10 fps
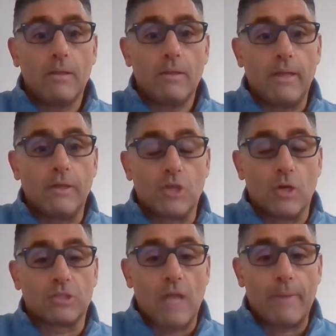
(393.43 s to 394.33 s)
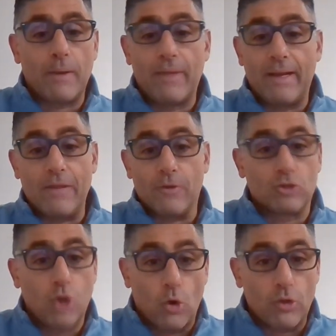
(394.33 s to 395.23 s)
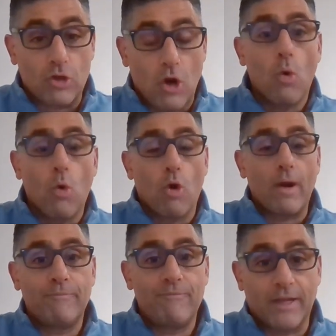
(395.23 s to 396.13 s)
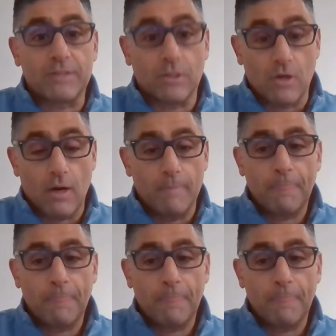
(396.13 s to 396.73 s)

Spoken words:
The insurance company will then either total the car or fix the car.